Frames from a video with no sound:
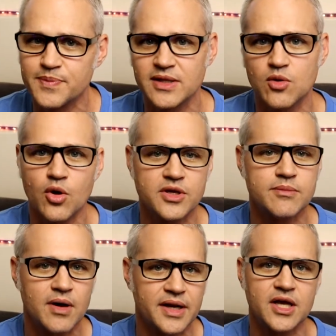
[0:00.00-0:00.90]
spend all
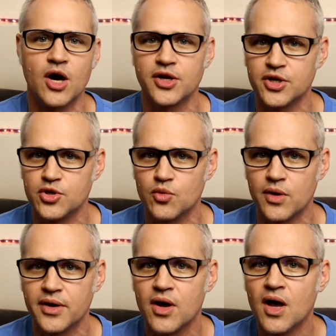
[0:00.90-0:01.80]
your money on a new
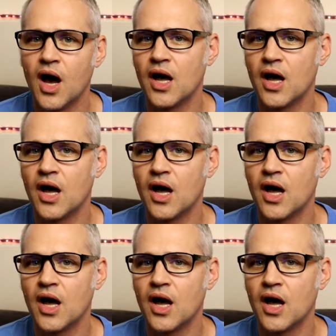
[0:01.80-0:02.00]
one